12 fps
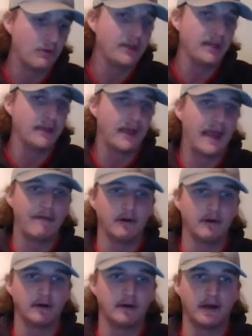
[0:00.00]
thing they have
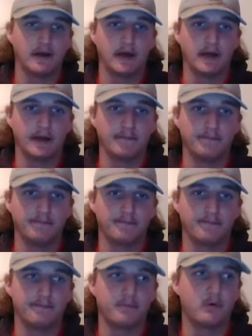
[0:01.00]
a
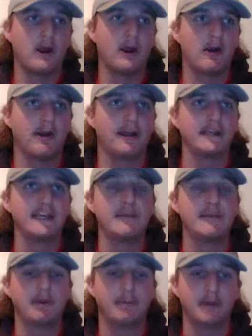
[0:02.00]
prayer in
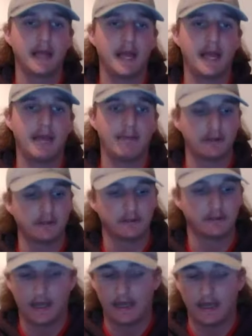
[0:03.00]
keeping them in the game because
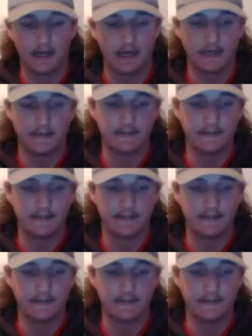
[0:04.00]
I